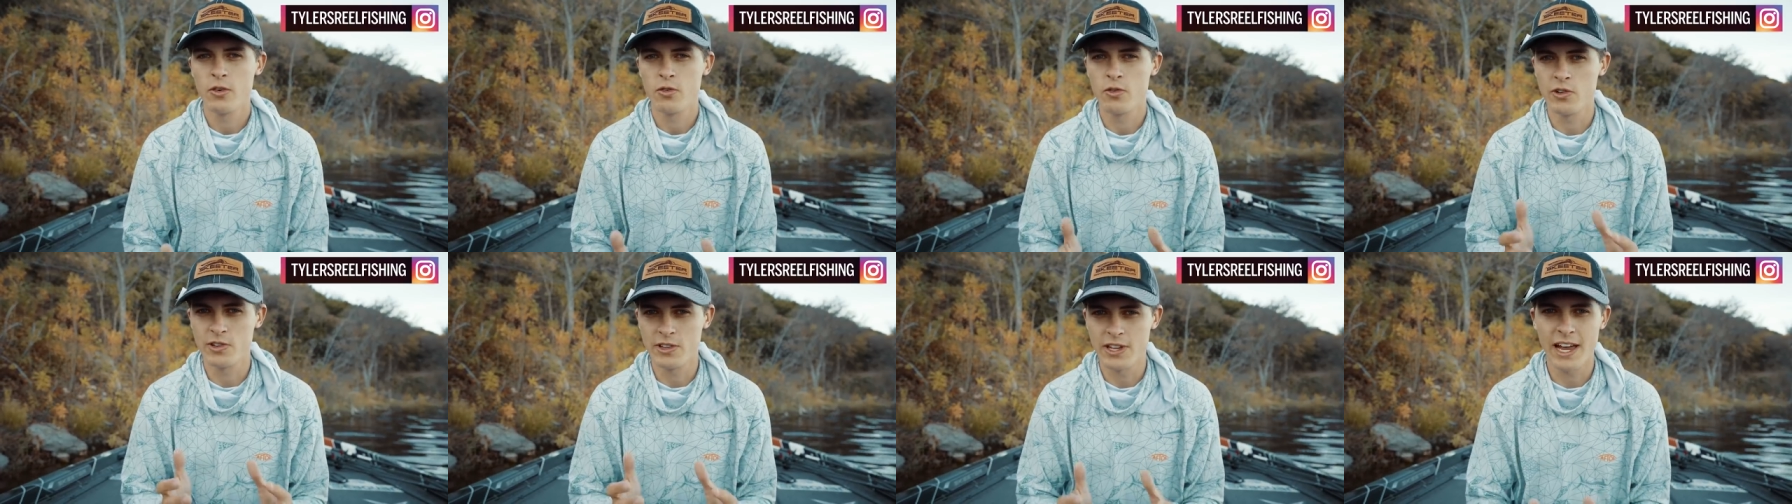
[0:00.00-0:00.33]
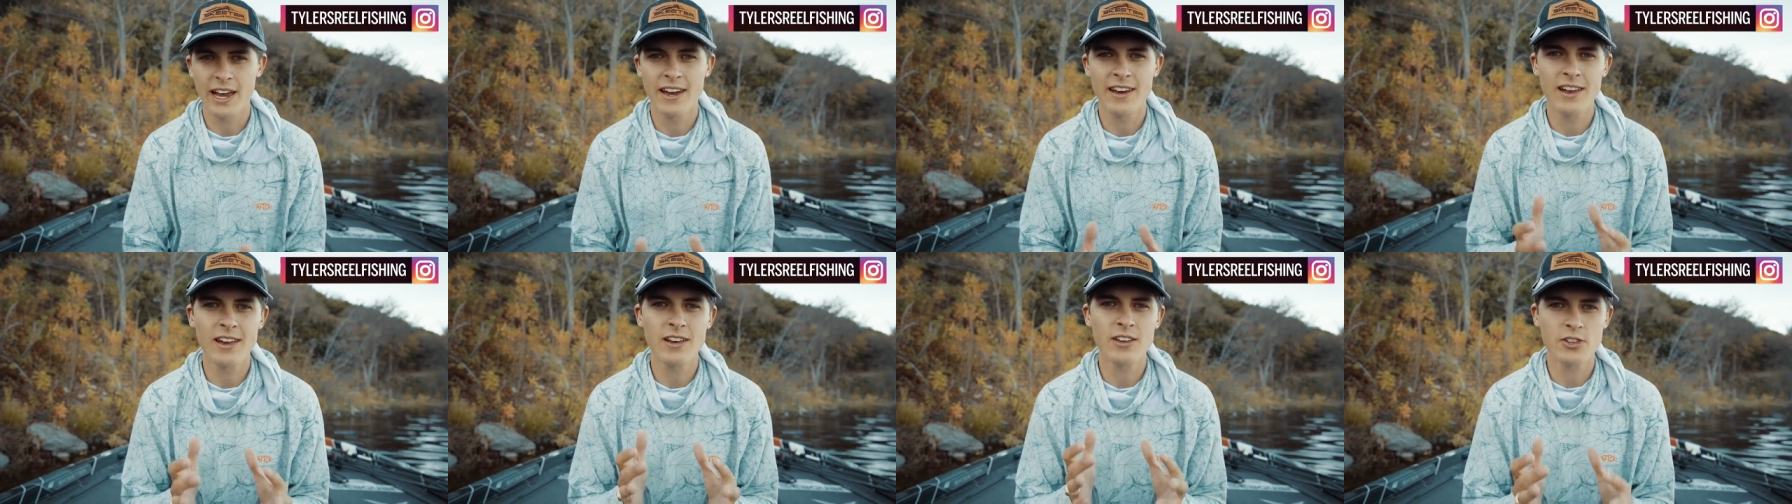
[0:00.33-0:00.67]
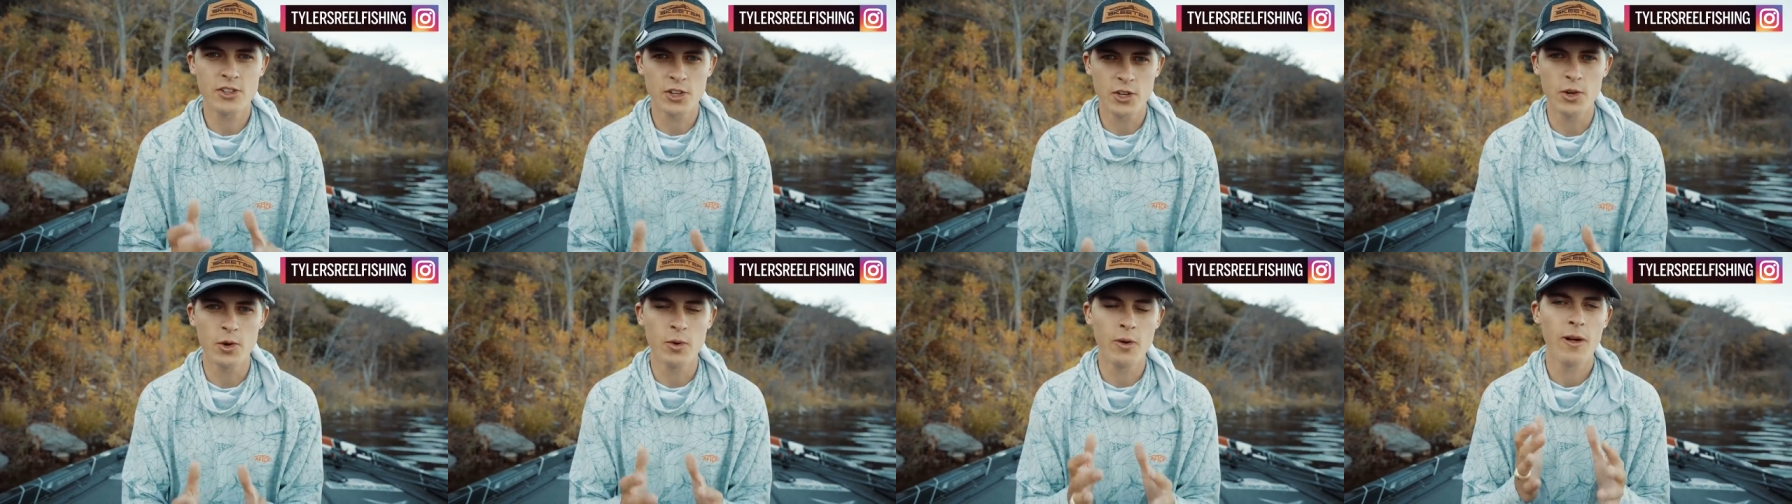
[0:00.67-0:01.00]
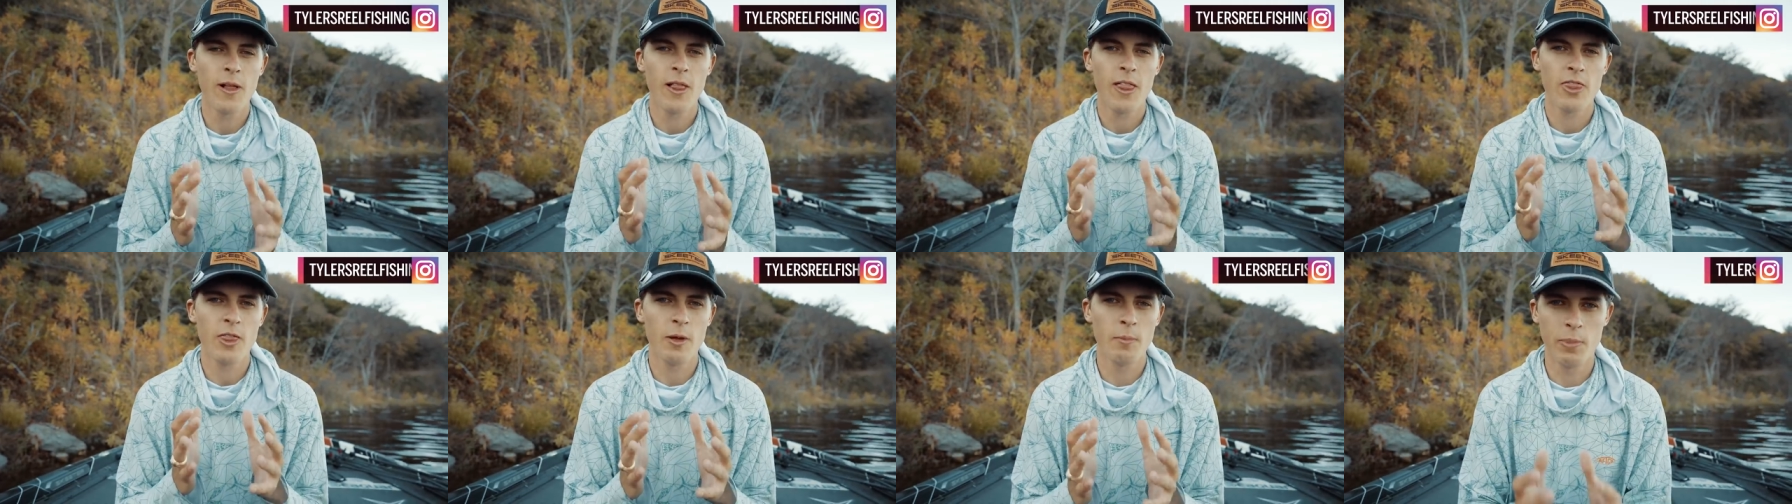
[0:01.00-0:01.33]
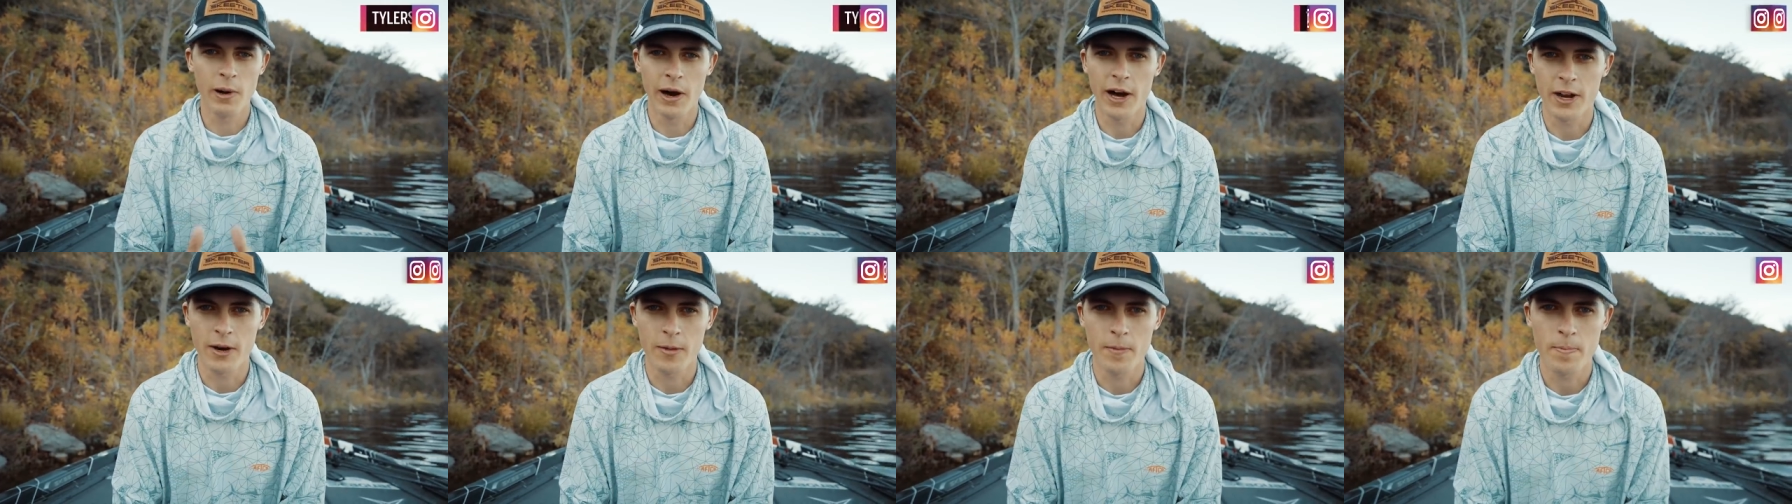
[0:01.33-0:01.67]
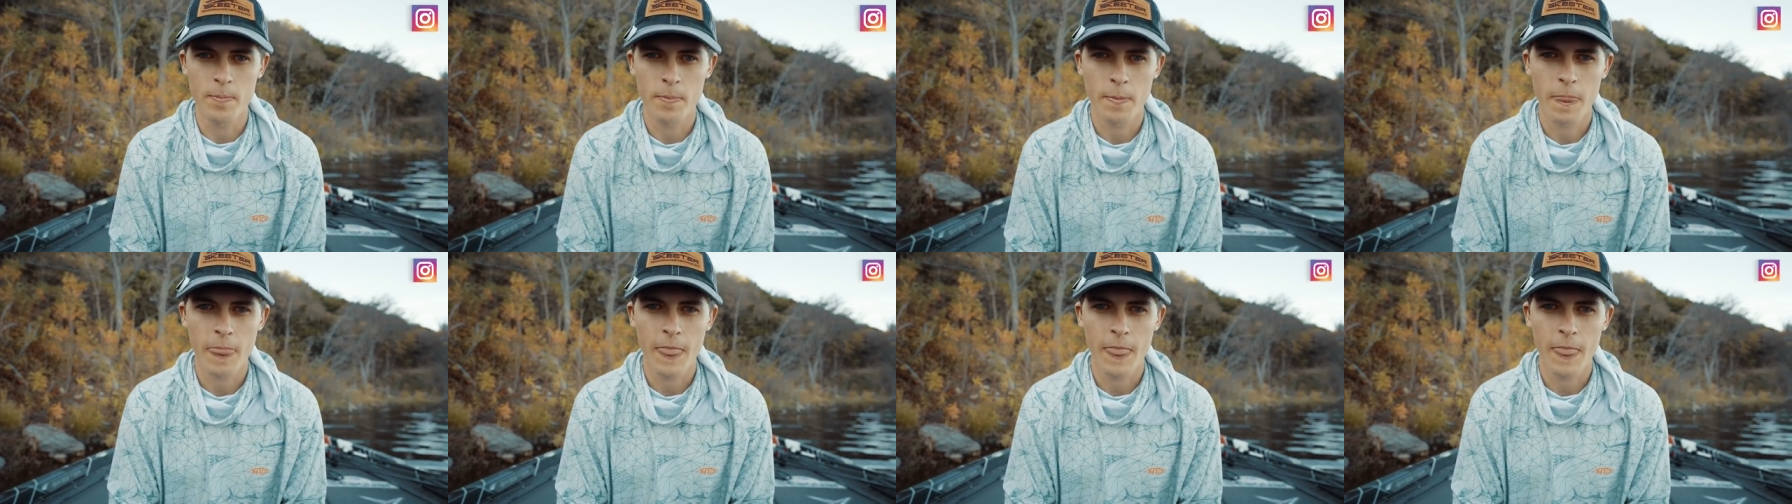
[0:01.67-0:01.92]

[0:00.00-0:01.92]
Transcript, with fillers: relating to the bottom